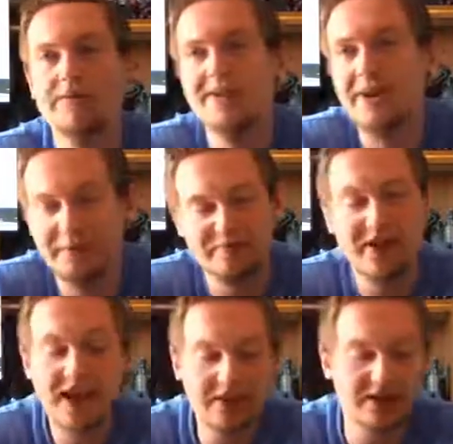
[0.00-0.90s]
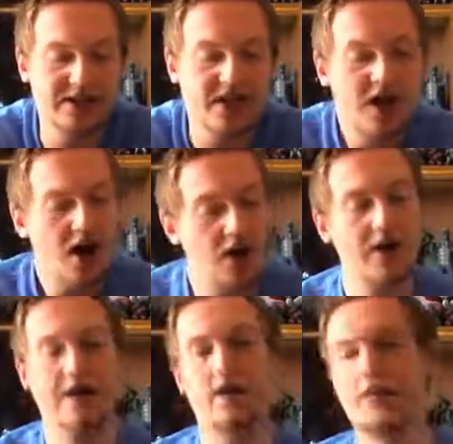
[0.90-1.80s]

So, anyways, alright,